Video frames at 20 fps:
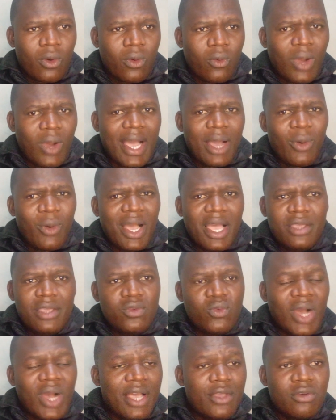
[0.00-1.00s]
Why
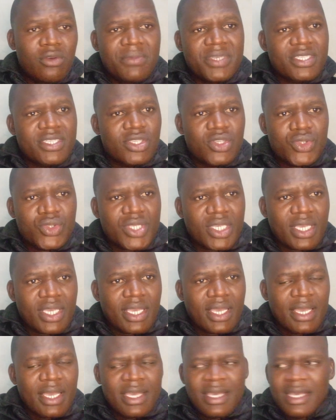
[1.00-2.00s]
are you
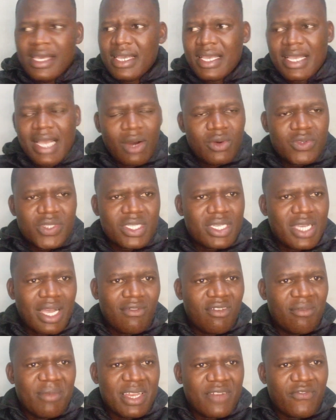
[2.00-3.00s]
misusing county
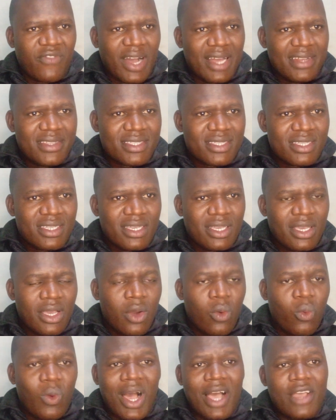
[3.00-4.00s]
government funds?
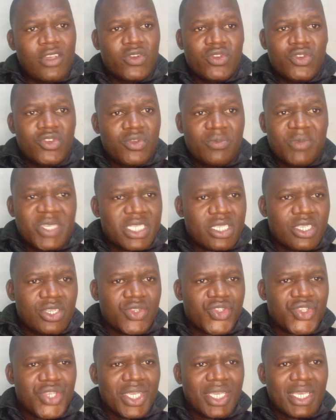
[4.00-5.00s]
Why are you
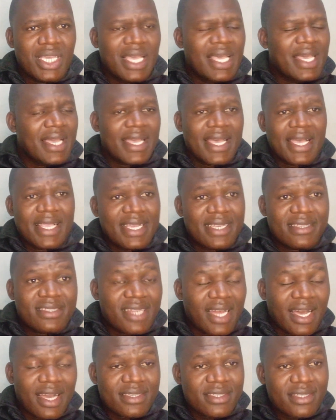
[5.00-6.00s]
misusing Kenyans'
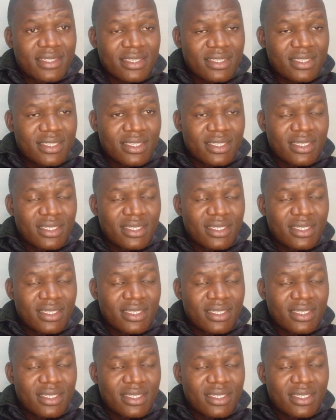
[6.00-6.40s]
tax?